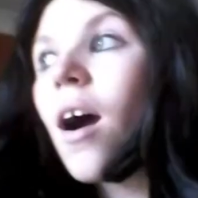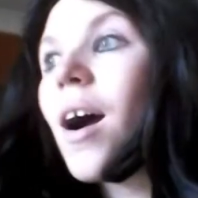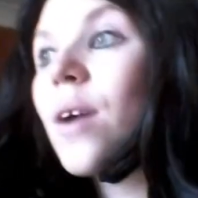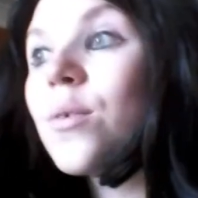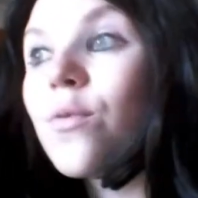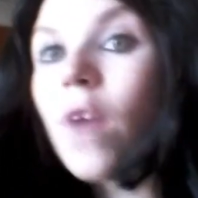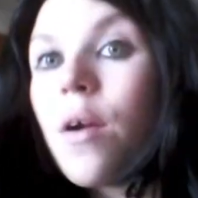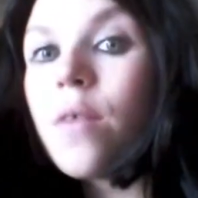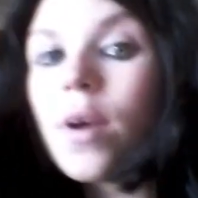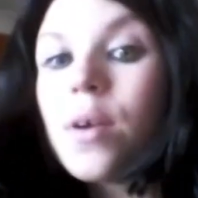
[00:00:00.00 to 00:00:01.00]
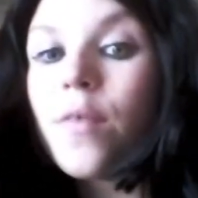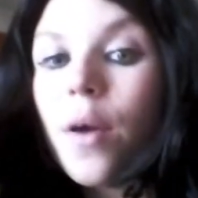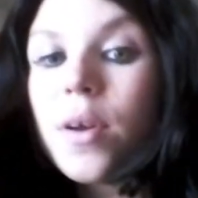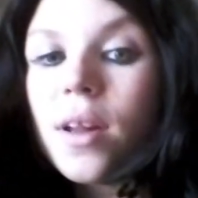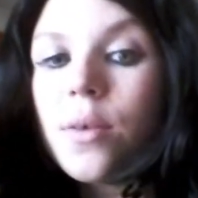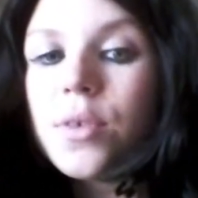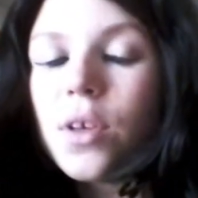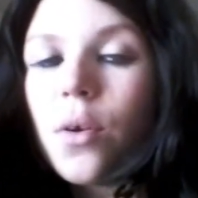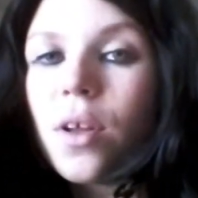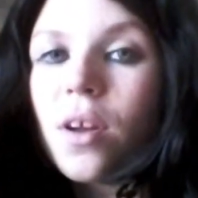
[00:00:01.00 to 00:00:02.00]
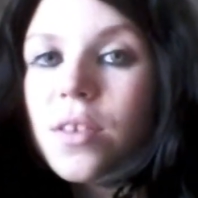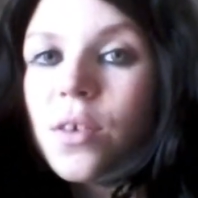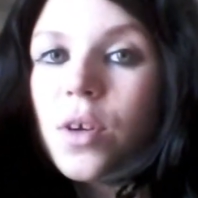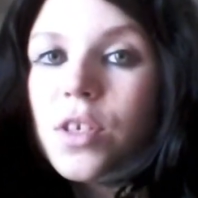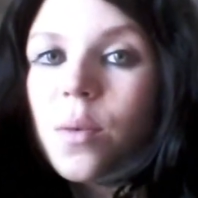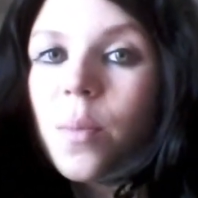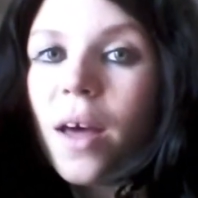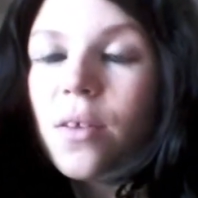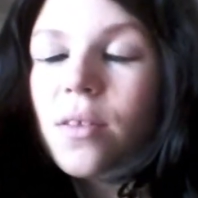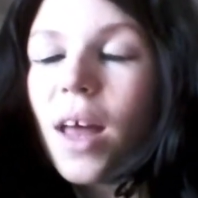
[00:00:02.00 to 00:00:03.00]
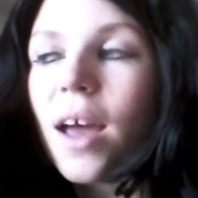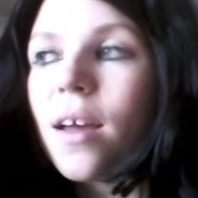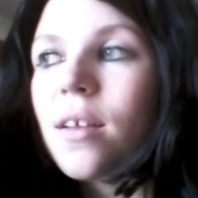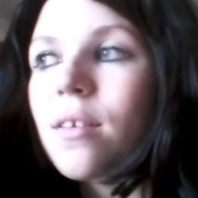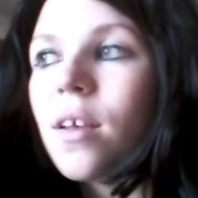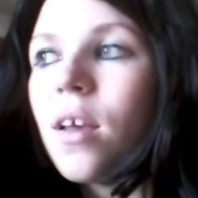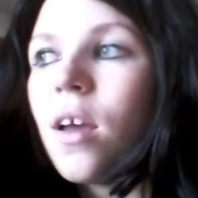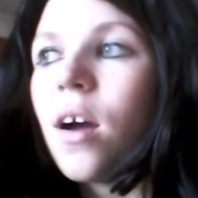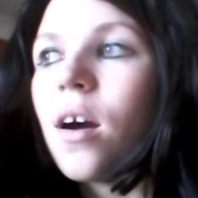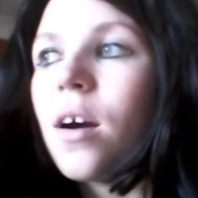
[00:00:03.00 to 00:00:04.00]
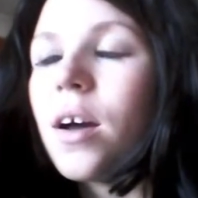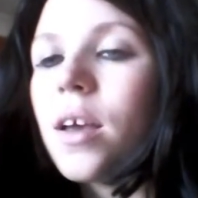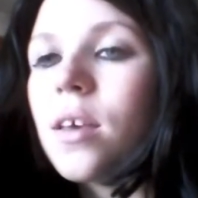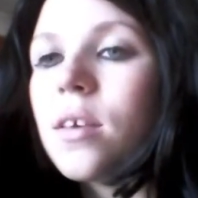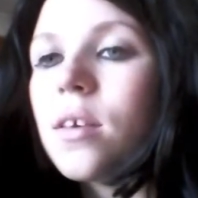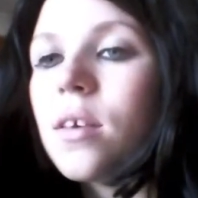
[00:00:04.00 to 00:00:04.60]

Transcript: I was very, very, very close to going and asking questions on a panel, and I